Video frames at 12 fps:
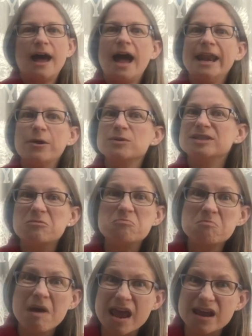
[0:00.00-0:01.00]
And it was
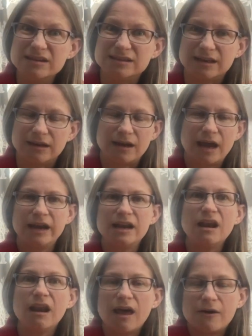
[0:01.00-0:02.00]
amazing, and
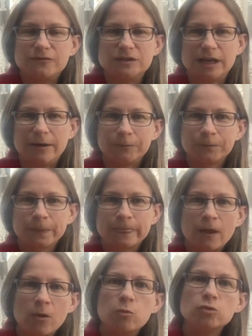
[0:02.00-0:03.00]
he loved
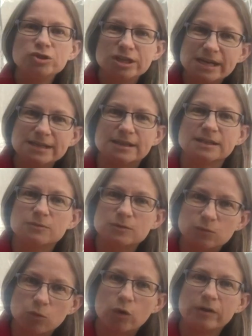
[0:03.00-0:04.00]
it. Well, Jesus
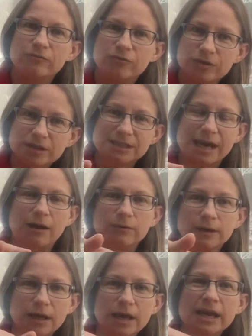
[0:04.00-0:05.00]
was walking through the town.
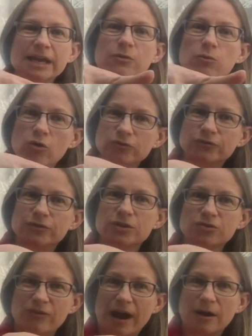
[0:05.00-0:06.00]
He walked through the
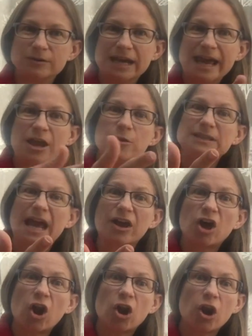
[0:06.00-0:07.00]
crowd. He was
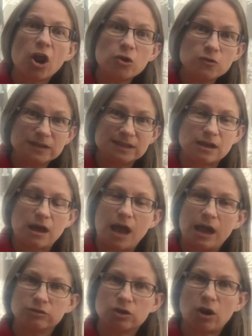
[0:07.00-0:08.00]
getting closer
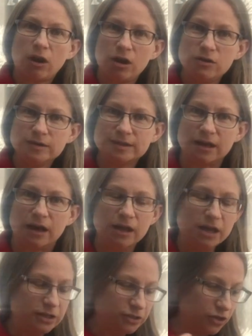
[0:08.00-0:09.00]
and closer
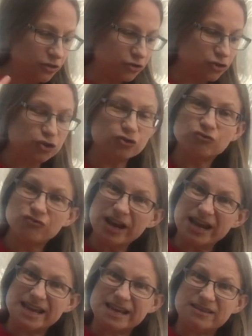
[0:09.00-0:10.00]
to the
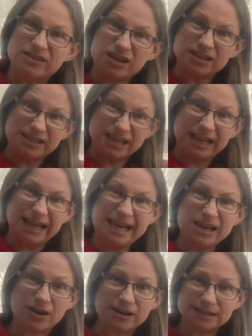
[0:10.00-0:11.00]
tree that
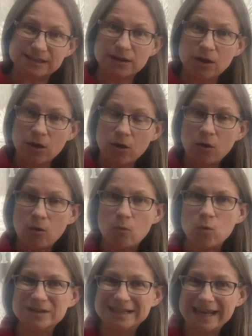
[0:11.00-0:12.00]
Zacchaeus
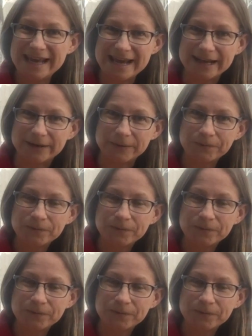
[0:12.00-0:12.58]
was in.